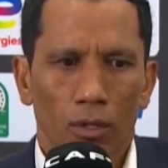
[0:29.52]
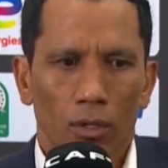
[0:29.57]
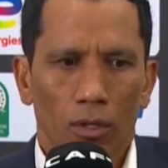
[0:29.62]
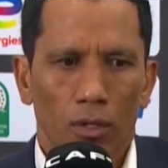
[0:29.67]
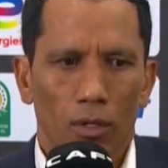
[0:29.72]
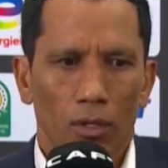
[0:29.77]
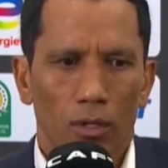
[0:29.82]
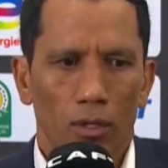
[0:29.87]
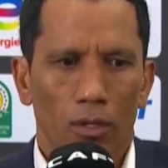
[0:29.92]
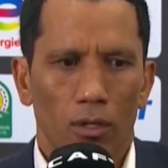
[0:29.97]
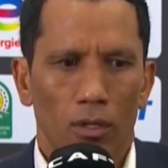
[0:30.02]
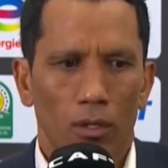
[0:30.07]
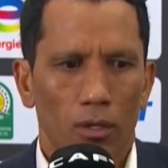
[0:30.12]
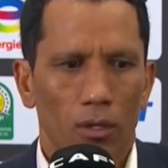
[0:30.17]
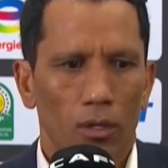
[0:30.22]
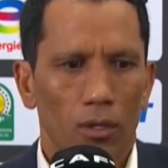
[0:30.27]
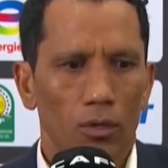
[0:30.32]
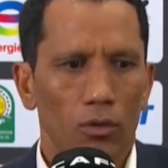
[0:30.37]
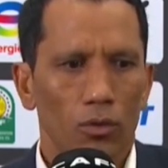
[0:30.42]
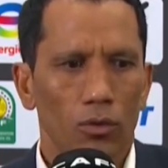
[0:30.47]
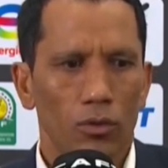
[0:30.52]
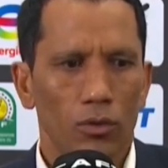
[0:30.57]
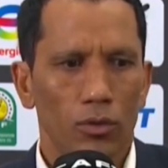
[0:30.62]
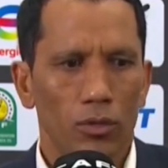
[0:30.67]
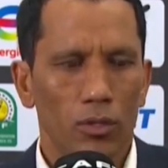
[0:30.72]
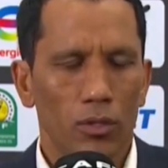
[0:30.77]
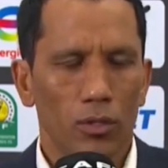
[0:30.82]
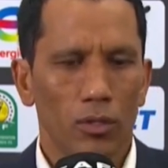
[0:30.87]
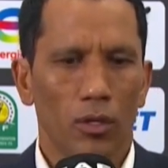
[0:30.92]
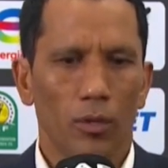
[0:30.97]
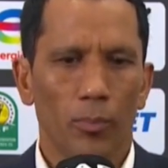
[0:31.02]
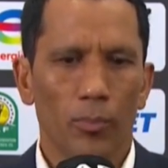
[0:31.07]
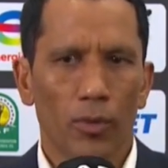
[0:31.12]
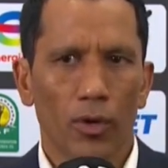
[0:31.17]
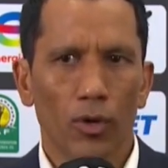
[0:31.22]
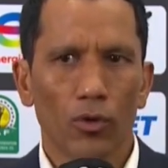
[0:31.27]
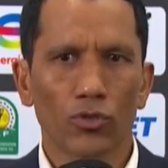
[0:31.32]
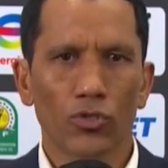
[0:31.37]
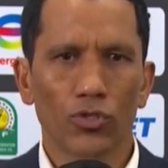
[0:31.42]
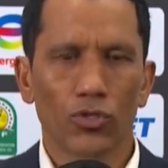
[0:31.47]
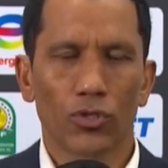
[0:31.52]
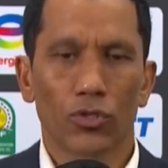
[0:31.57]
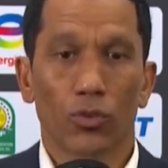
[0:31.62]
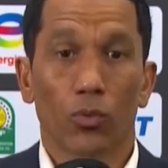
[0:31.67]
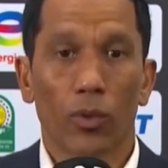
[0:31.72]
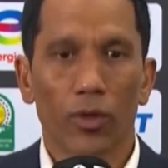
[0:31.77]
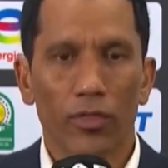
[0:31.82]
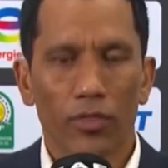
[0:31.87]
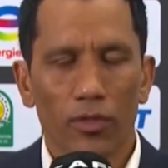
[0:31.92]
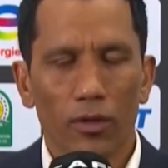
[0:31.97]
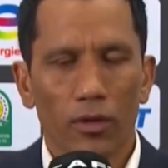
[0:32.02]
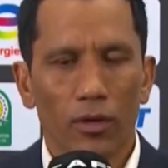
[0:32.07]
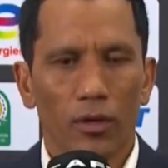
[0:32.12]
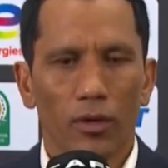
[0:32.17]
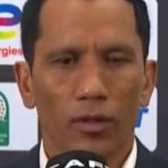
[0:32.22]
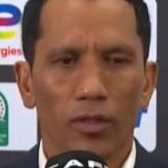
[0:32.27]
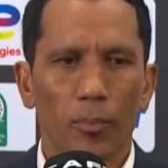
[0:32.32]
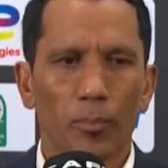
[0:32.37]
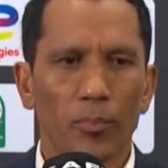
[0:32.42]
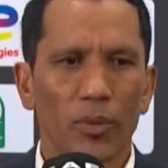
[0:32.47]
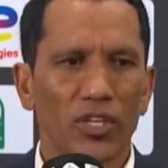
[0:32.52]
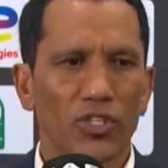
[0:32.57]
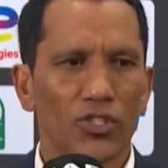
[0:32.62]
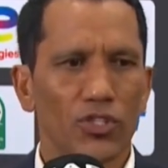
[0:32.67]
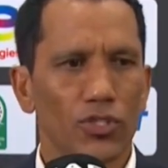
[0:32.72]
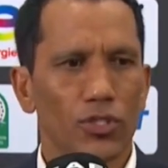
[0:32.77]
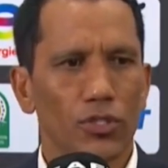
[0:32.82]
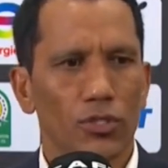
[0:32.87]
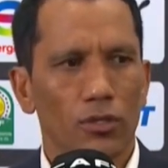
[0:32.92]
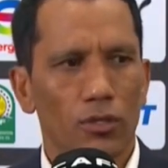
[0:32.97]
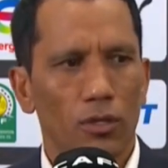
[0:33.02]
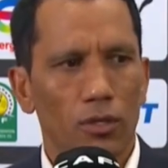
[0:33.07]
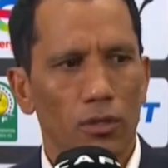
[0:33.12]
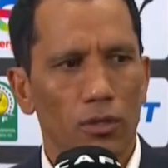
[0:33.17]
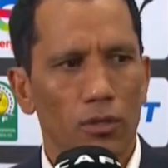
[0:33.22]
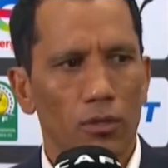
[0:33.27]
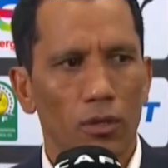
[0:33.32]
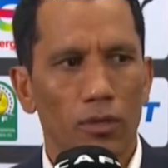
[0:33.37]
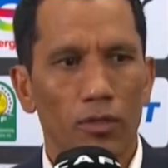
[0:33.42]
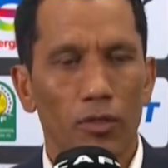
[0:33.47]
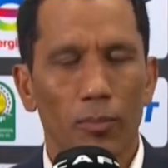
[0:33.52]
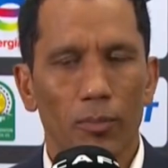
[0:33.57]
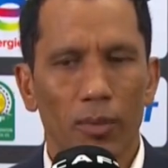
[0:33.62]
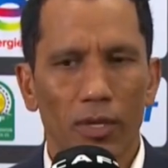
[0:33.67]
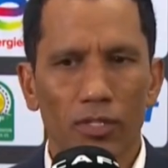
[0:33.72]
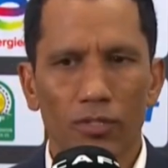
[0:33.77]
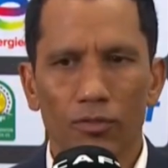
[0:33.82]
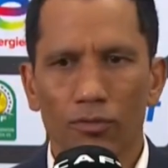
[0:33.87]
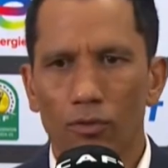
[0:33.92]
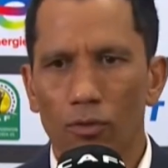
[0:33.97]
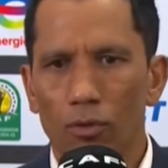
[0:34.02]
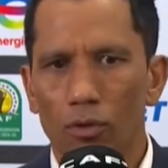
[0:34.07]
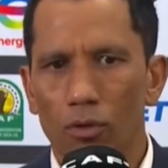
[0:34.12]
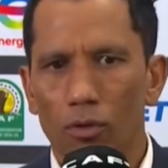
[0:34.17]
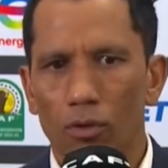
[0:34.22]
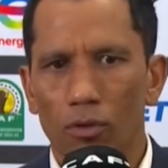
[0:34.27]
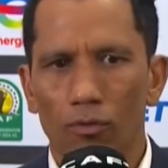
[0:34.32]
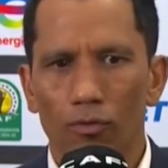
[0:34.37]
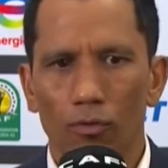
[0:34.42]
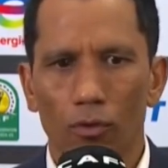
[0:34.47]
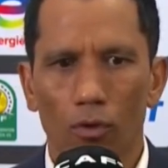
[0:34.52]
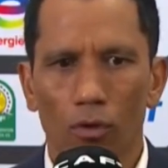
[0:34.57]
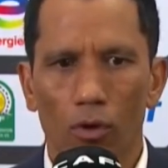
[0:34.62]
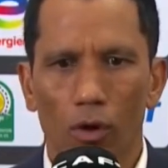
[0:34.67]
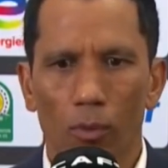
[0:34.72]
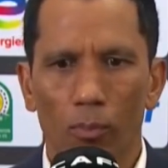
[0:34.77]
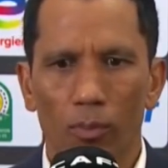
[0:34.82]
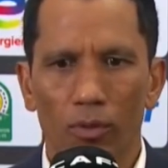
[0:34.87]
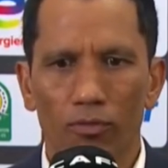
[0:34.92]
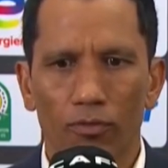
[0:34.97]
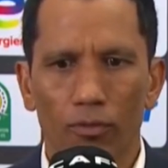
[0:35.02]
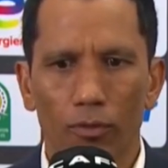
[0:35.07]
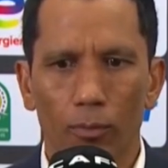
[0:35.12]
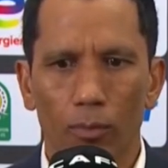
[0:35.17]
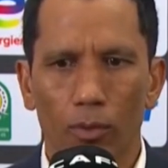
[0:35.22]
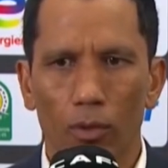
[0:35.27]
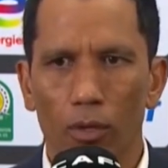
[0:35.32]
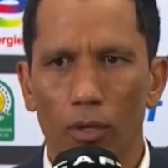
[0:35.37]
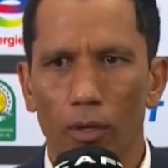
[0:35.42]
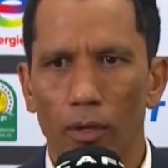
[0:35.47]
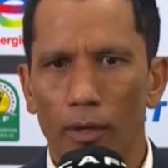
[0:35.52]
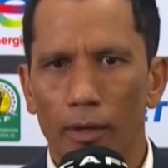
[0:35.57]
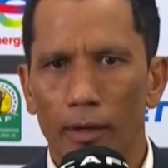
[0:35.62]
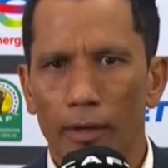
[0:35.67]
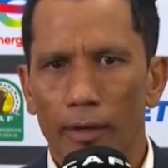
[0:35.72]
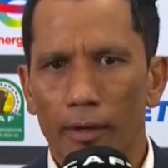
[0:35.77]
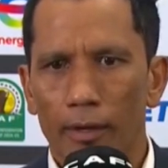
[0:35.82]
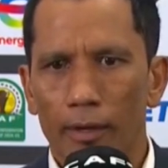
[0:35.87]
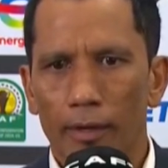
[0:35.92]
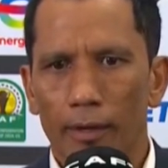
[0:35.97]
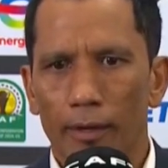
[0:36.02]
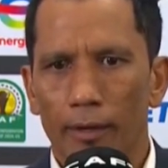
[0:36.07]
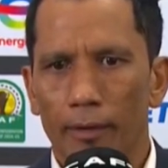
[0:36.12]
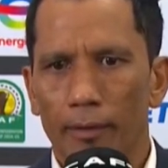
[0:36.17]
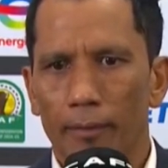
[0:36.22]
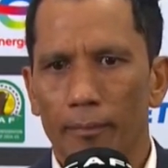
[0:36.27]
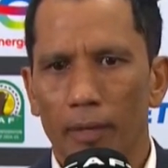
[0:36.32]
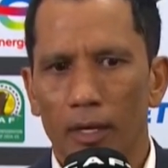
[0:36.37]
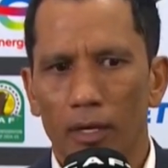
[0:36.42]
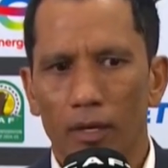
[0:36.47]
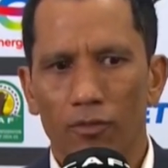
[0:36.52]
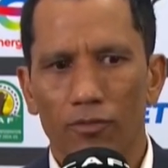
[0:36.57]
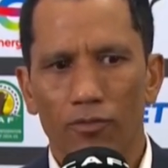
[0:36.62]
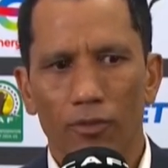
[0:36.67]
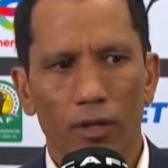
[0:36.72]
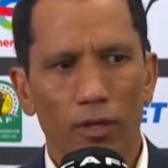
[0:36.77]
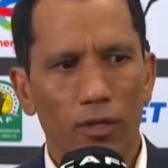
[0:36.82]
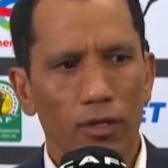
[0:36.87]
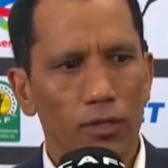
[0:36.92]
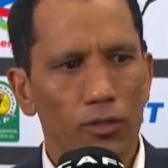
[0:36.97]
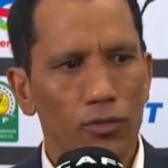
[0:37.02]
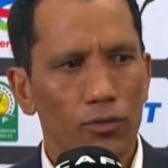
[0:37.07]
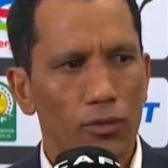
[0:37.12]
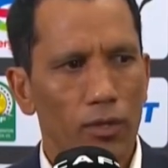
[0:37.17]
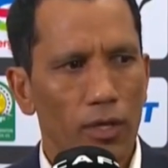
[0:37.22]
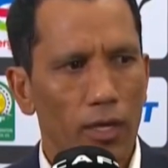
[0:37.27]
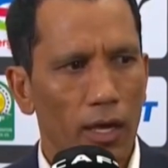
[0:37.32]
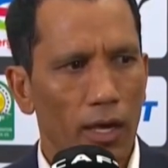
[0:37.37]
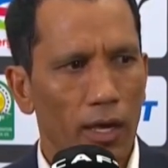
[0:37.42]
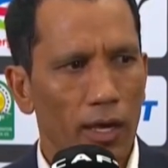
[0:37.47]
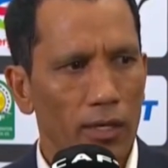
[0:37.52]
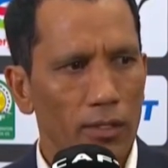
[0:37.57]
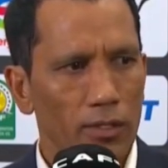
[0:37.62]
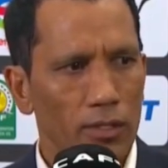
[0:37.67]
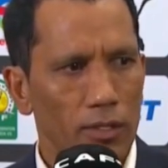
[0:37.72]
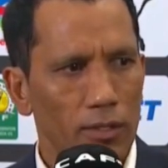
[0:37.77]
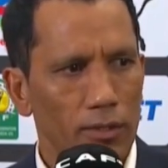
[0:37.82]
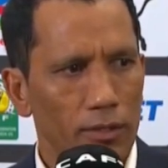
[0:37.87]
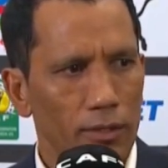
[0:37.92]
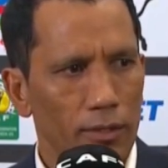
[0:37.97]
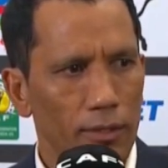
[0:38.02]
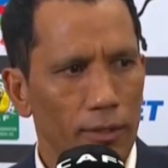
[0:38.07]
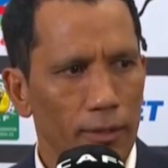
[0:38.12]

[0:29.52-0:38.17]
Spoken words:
a good approach with the pitch, not the best for carpet football, and it fell into their hands. And